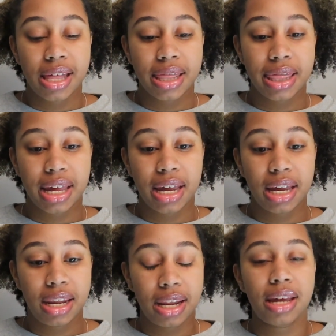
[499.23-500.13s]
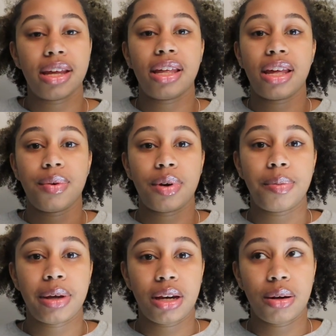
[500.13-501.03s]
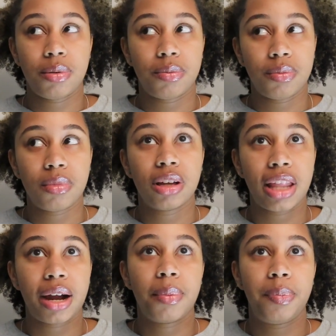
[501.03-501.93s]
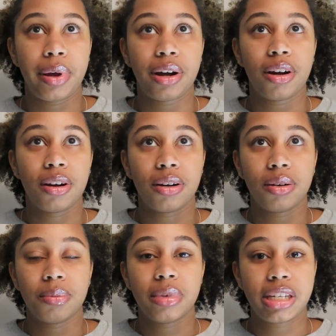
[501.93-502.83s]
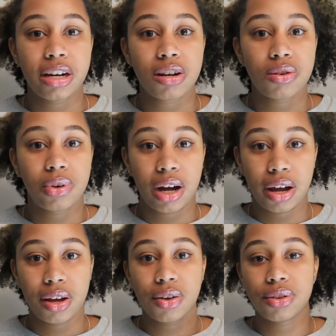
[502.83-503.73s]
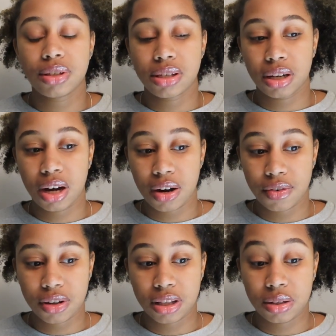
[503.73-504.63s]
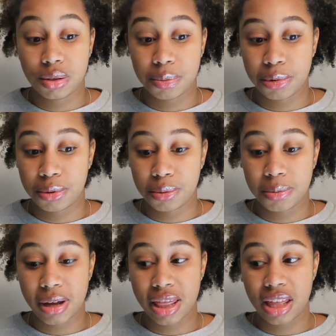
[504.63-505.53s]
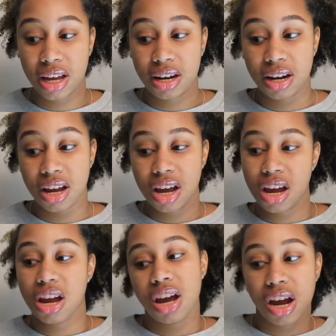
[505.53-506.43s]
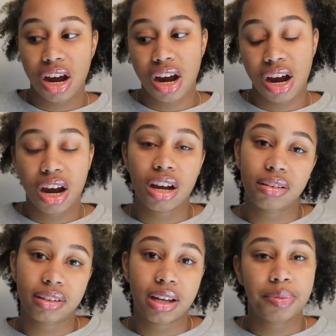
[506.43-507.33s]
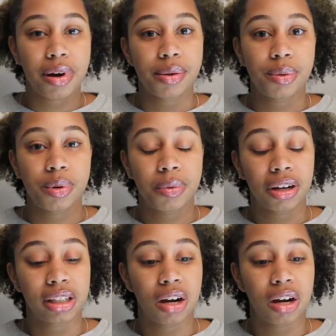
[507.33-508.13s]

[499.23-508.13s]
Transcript: then it would have been like a bigger material cut to cover the, the boob and then it probably would have worked